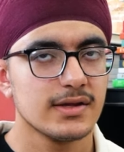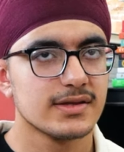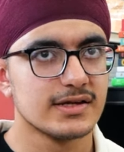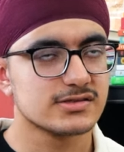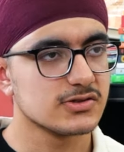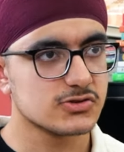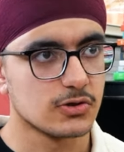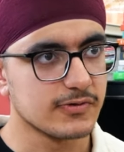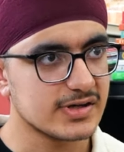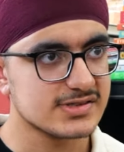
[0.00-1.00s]
there's the
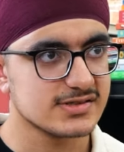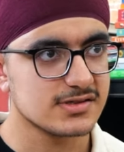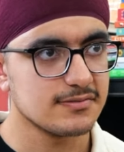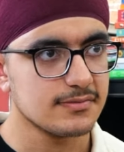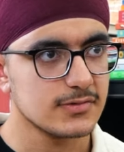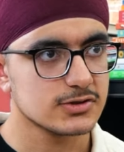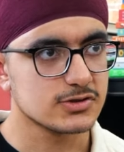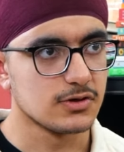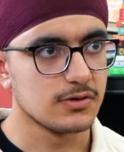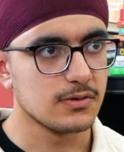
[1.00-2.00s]
Soviet system.
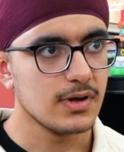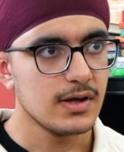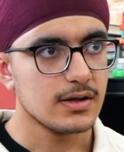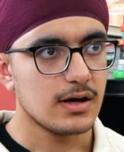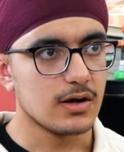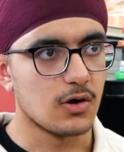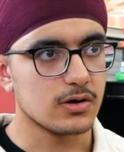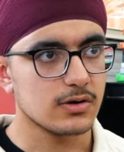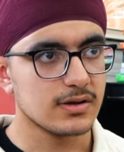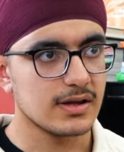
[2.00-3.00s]
So a
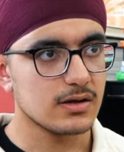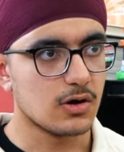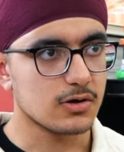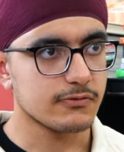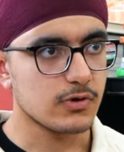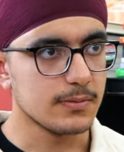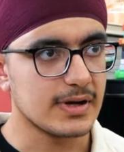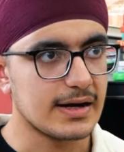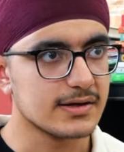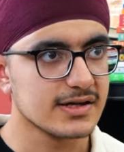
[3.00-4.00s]
lot of
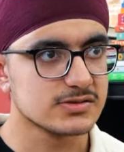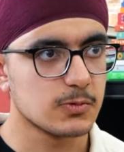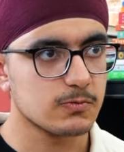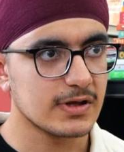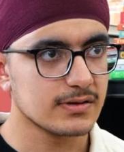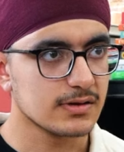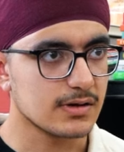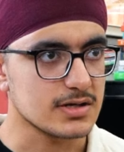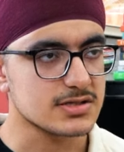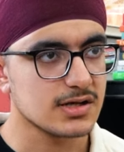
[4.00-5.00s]
commonalities between
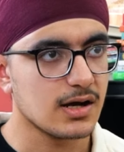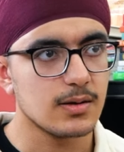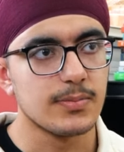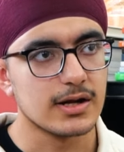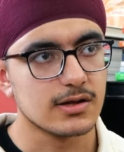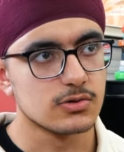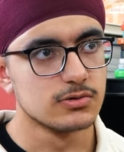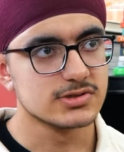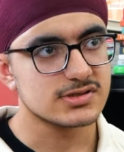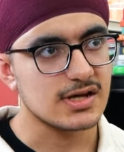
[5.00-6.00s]
Russia,
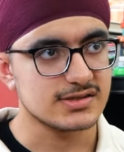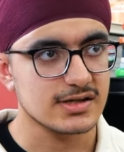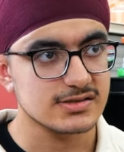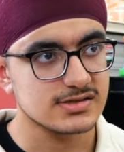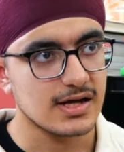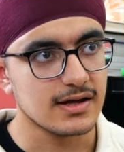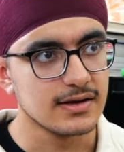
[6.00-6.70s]
Belarus, Kazakhstan,